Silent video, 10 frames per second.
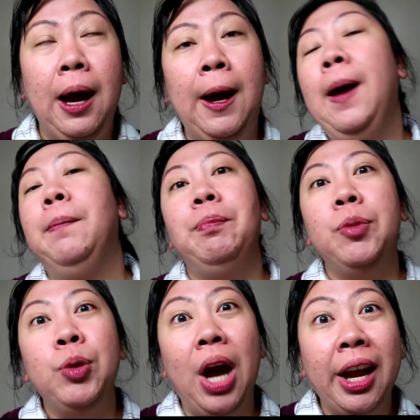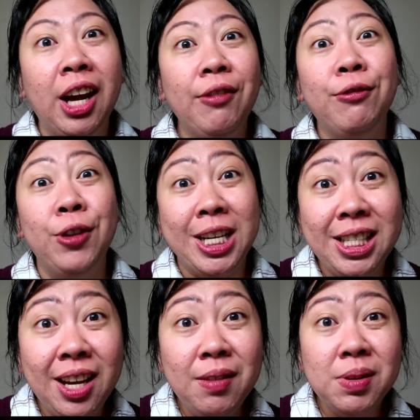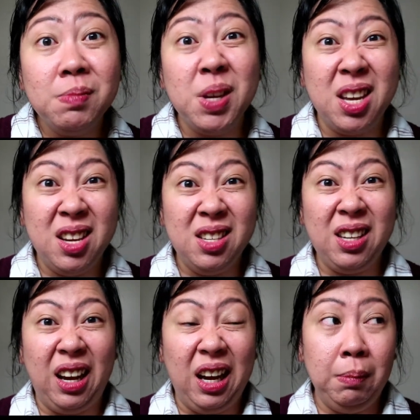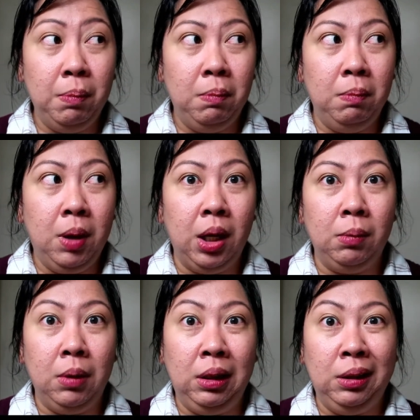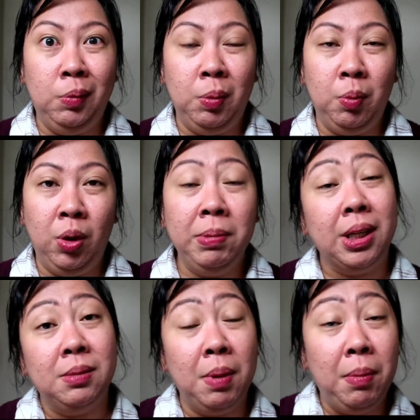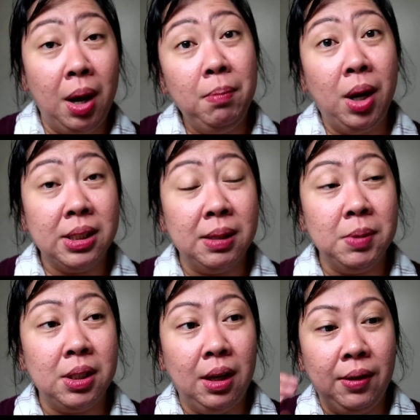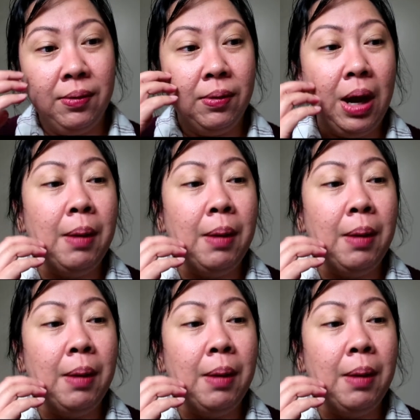I got free stuffs because I bought a little bit more because my mom bought some stuff.